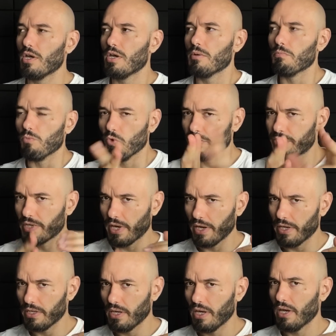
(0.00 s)
Muay
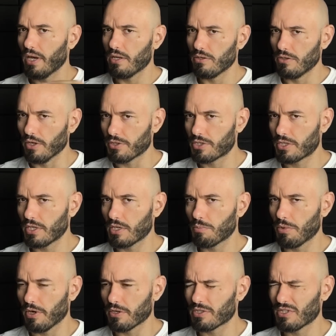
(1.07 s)
Thai and Dutch
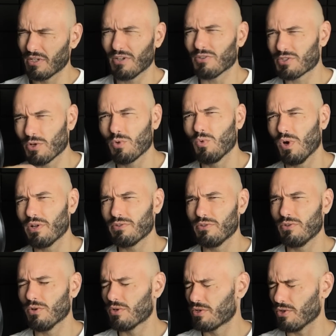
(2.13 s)
kickboxing and also
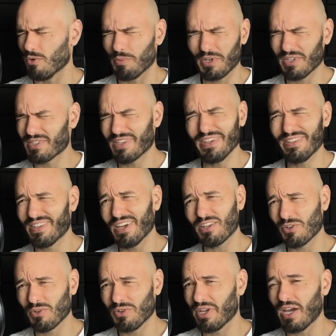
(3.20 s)
GWON because they
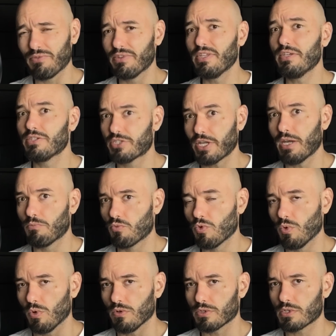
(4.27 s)
technically have the same
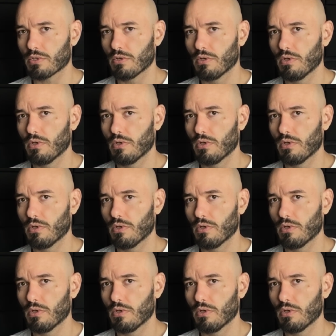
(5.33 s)
rules.